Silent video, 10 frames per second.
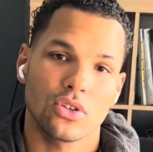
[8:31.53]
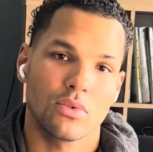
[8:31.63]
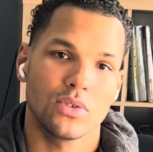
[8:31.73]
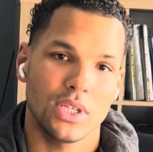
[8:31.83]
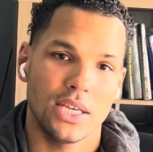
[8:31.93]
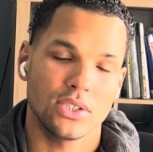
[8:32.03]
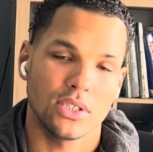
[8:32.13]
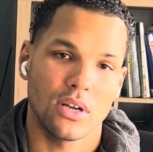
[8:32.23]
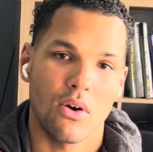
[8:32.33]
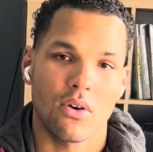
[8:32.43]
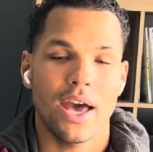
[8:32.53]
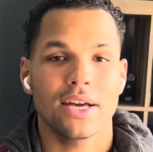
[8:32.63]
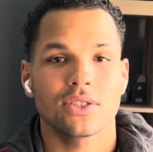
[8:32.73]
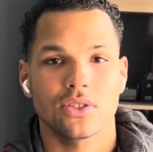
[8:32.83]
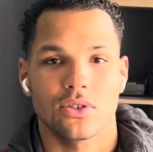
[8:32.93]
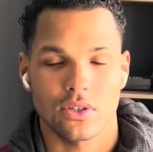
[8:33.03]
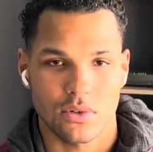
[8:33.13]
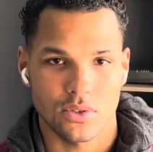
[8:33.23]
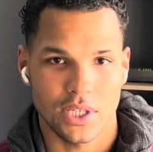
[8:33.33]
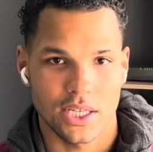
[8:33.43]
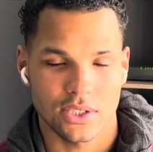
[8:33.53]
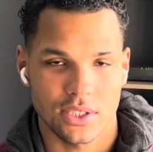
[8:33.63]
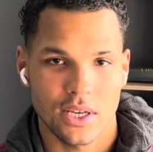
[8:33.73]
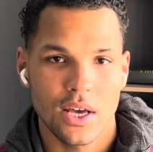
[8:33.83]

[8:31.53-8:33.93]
rotation or external rotation.